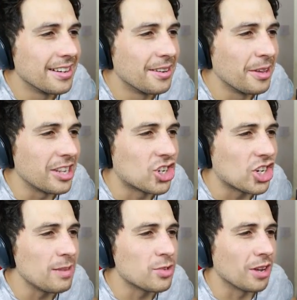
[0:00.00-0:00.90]
with a
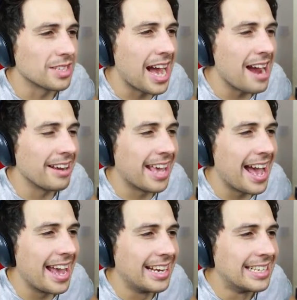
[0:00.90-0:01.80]
cheap shot to Harry
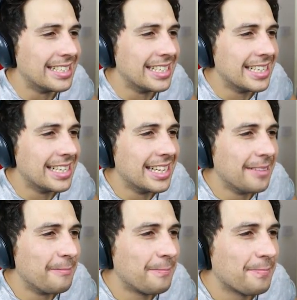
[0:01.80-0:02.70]
Kane.
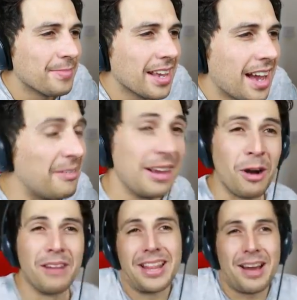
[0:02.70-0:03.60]
I mean,
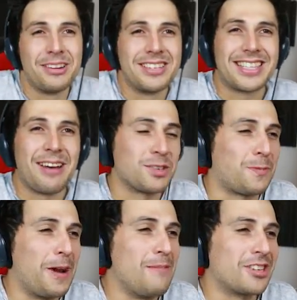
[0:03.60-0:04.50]
whatever that was, that was
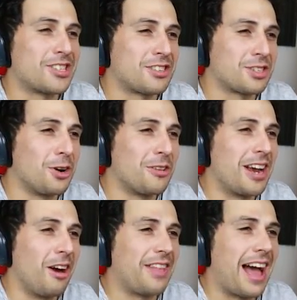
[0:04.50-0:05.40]
pretty much the story
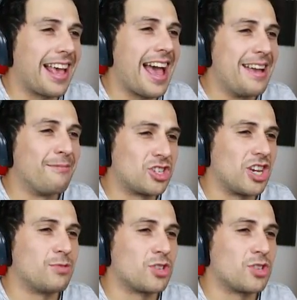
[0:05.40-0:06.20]
of that game with cheap